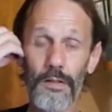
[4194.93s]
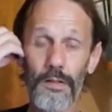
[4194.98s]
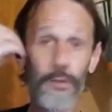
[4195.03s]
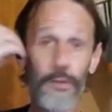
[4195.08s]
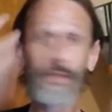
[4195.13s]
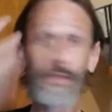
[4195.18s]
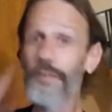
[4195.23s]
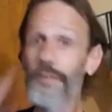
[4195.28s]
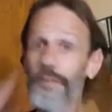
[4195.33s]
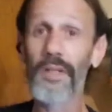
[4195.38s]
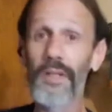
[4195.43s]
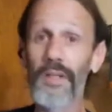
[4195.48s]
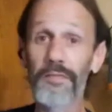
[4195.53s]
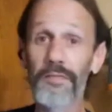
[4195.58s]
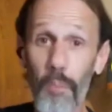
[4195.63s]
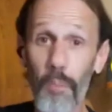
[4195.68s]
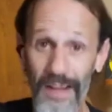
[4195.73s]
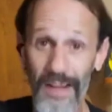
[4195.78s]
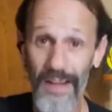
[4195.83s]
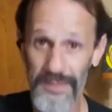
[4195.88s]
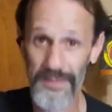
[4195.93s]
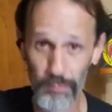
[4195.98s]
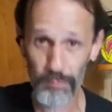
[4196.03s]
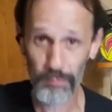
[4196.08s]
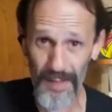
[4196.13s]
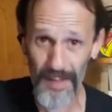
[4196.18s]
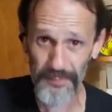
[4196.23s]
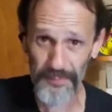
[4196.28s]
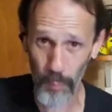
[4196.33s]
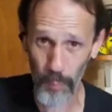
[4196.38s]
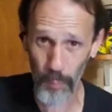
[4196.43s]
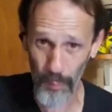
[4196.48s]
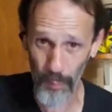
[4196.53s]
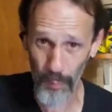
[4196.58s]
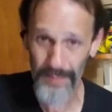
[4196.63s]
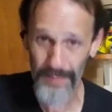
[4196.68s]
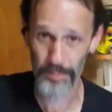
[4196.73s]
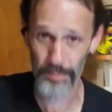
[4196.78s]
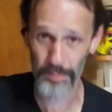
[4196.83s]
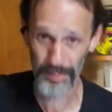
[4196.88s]
you can do whatever you want. You're Ref
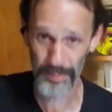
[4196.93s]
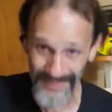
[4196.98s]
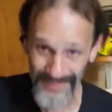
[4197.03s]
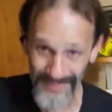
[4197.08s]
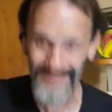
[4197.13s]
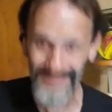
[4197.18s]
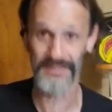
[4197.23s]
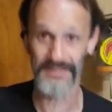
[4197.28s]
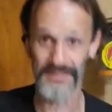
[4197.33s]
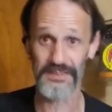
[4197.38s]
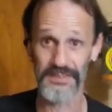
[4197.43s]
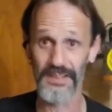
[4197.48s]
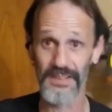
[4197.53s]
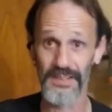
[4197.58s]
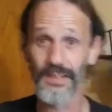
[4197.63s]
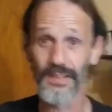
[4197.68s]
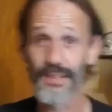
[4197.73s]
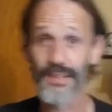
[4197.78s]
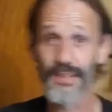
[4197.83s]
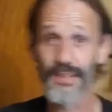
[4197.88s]
Quinn, please.